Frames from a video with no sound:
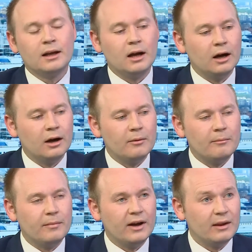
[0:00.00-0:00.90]

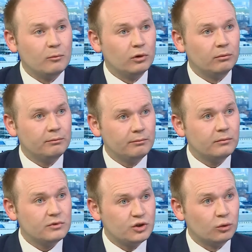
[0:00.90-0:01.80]
and then we'll
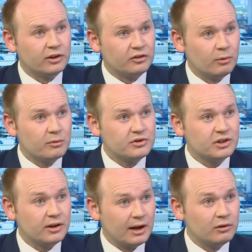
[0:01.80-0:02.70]
shortlist some options,
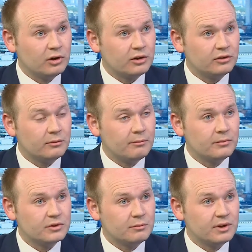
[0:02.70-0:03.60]
go and have a look at
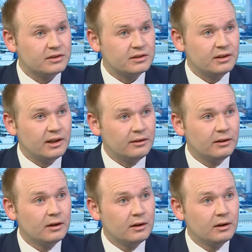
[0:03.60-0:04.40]
some bits, and then